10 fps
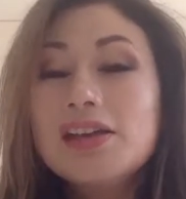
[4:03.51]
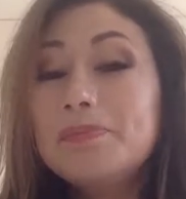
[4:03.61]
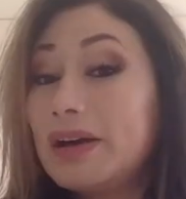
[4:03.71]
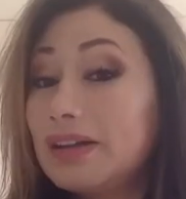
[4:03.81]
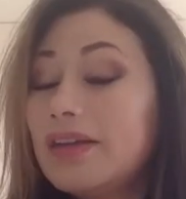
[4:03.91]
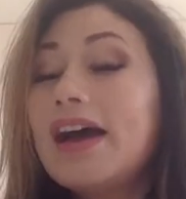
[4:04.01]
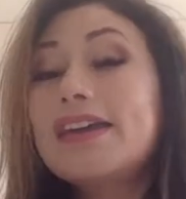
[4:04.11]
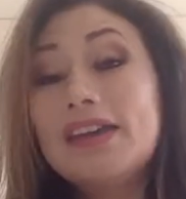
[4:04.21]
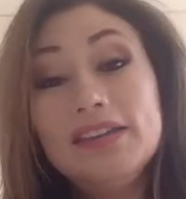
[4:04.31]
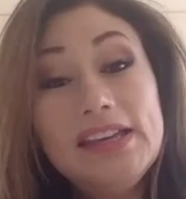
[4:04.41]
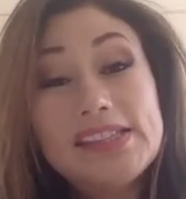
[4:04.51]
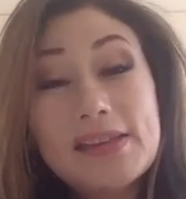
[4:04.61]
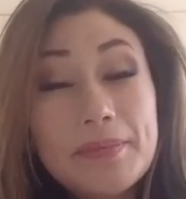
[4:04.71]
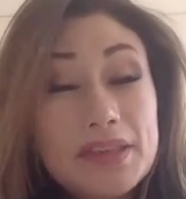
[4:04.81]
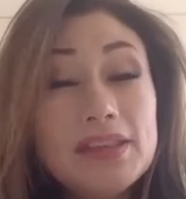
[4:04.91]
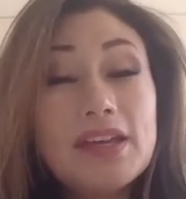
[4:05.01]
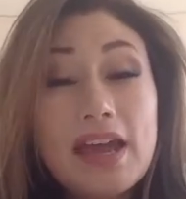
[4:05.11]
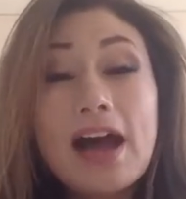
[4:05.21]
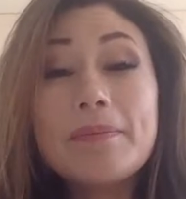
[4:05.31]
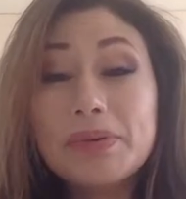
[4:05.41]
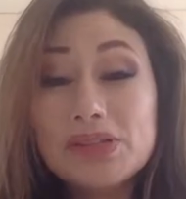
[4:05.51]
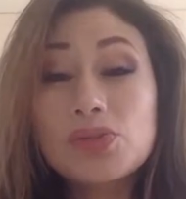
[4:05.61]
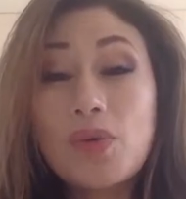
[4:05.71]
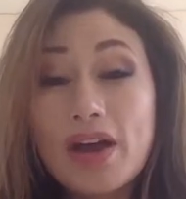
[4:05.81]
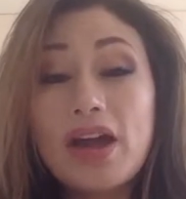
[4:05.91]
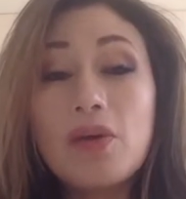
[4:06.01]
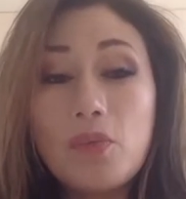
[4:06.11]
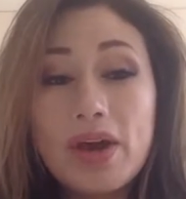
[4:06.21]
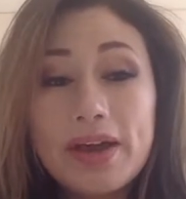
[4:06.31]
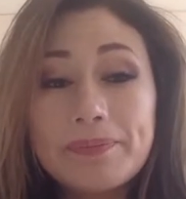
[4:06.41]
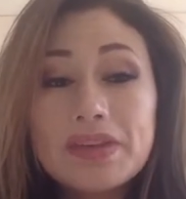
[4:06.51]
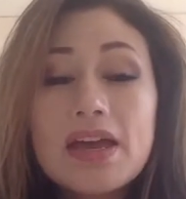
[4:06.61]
But again, it's something that it happens right away.